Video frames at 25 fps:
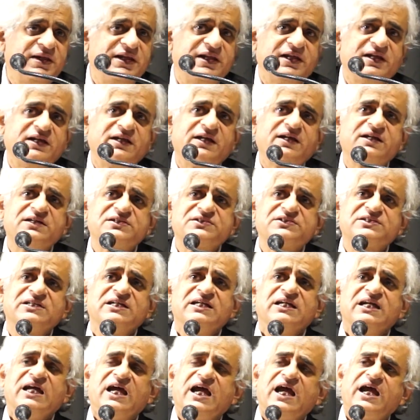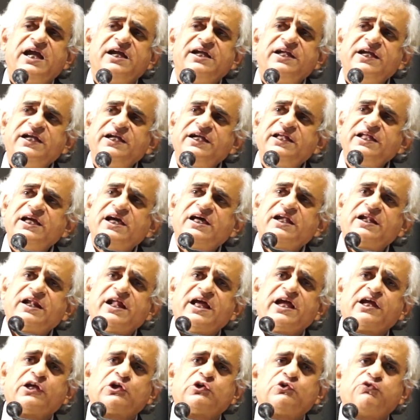billionaires, and India
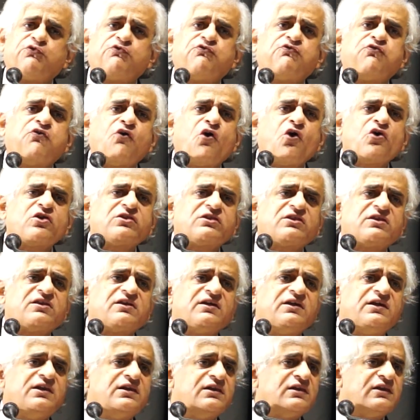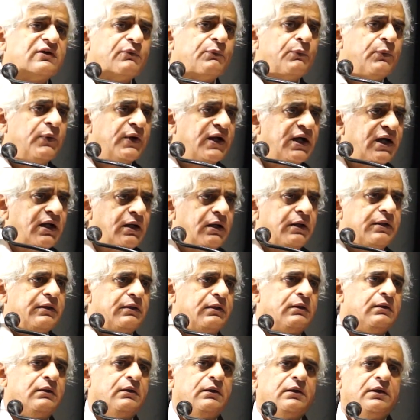ranked 4th in the
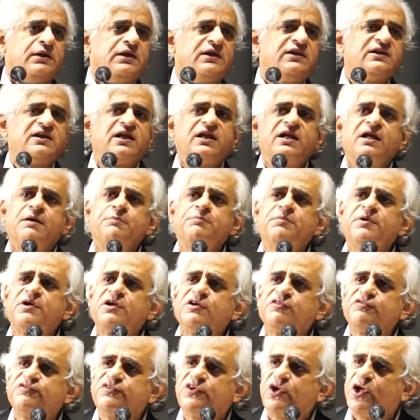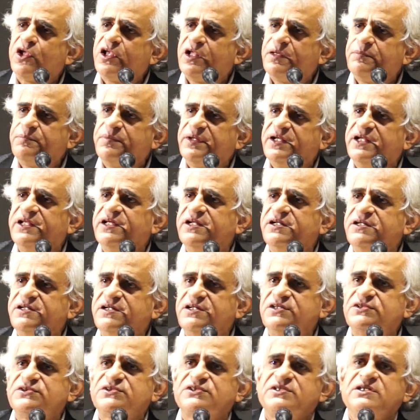world in the number of dollar
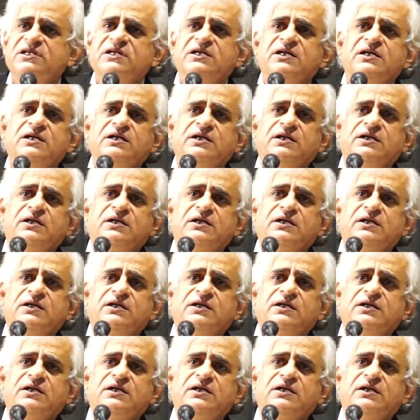billionaires